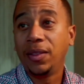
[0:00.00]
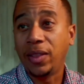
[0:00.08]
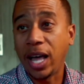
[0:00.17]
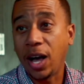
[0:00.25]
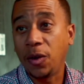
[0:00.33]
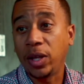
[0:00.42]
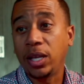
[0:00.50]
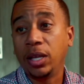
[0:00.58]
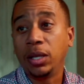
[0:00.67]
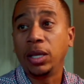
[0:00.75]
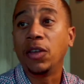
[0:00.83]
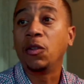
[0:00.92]
Now I
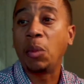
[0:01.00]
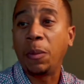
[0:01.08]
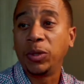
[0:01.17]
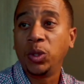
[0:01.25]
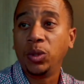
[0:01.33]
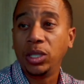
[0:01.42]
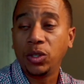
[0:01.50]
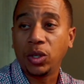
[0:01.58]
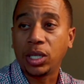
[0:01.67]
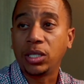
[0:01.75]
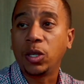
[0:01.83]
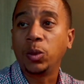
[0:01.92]
can give them opportunities on
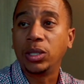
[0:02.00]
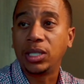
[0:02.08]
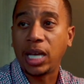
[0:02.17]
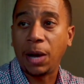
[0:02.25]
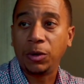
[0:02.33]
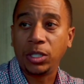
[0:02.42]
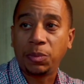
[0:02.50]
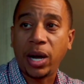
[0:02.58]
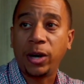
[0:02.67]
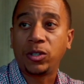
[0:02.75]
the consulting side with Aspire